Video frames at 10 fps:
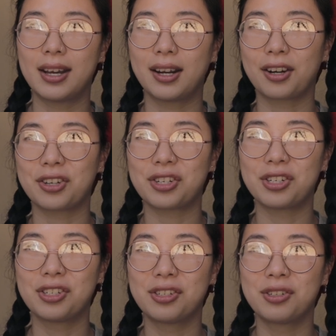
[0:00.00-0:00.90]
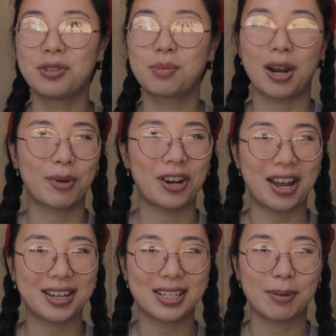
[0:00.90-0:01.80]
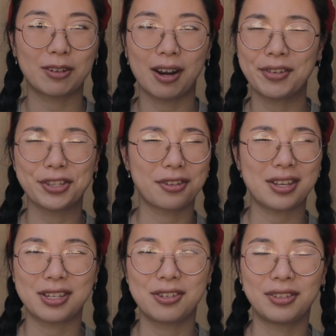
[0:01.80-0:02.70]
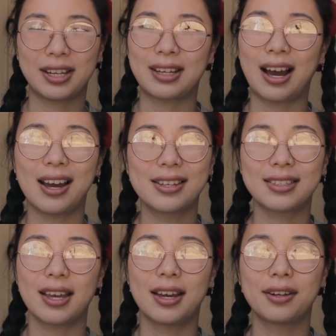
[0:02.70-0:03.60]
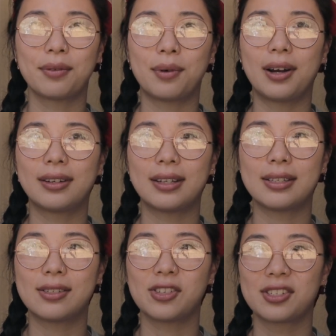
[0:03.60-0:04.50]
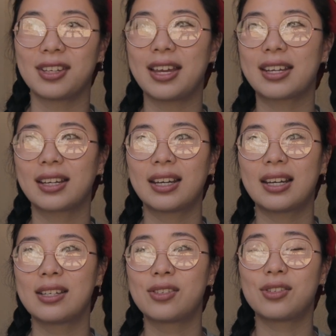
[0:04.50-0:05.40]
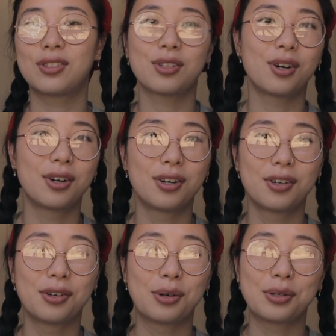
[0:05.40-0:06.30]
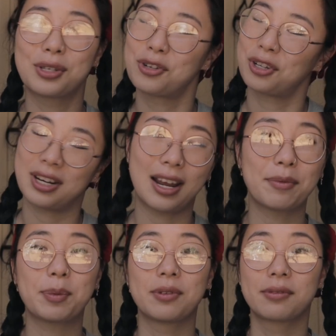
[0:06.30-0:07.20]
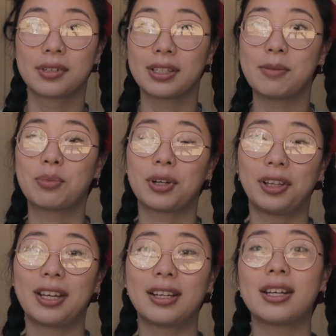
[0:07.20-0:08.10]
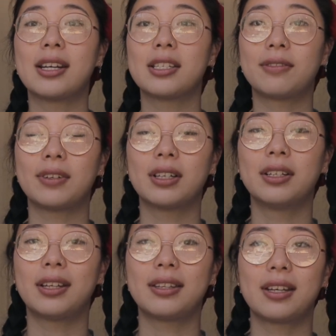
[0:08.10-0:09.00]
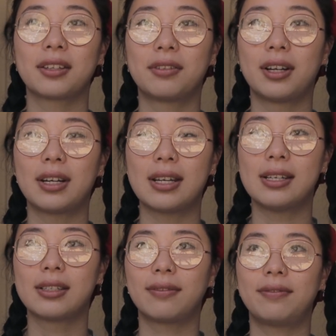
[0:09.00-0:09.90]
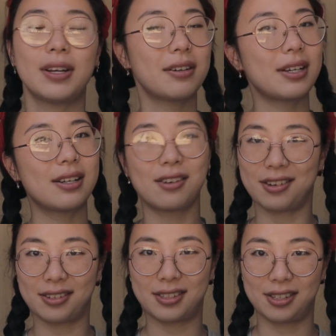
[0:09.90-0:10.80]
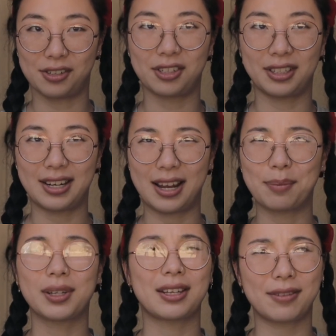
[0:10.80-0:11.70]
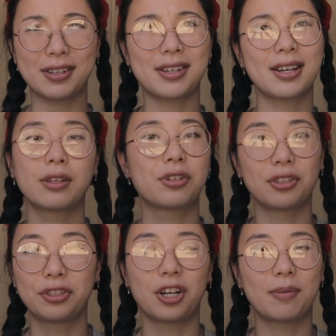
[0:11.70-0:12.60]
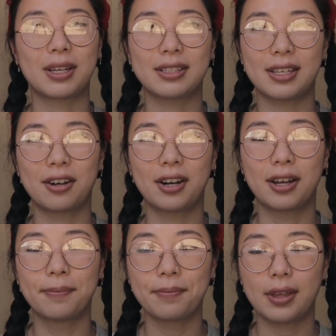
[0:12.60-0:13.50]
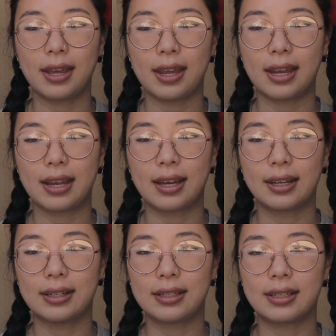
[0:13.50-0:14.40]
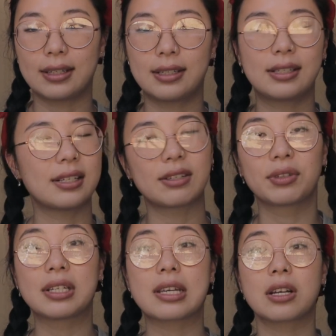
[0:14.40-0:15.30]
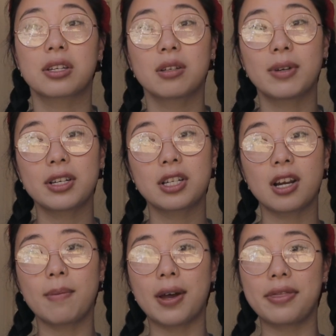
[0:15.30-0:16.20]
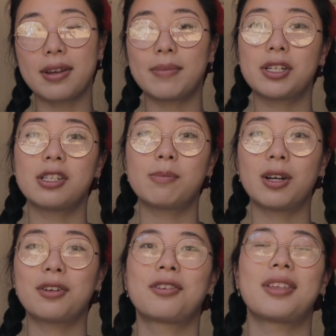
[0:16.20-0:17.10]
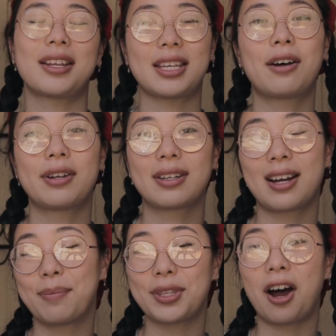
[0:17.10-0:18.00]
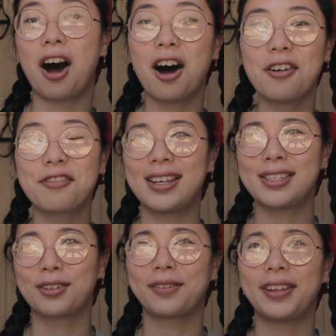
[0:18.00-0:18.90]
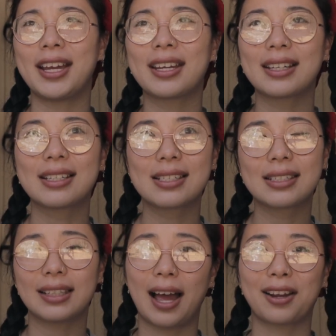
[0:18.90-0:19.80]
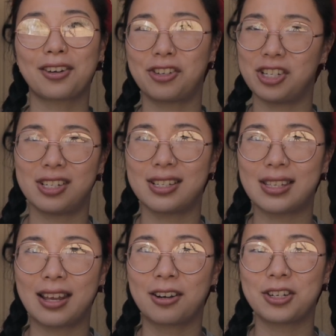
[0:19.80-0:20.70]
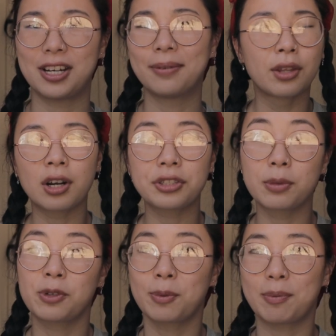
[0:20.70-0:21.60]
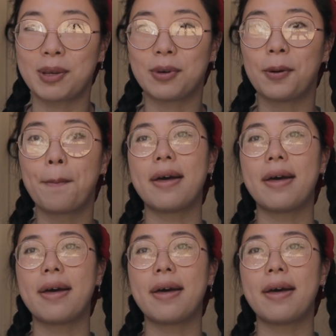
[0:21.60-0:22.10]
her 2 primary academic rivals are these 2 like guys, and one is just like so socially inept but really brilliant in his field, and the other one is very not socially inept, like very social, charming, etc., and doesn't really care so much about the ambitious part, or that's how it comes off. He's sort of like slacker genius energy. They're all super smart people.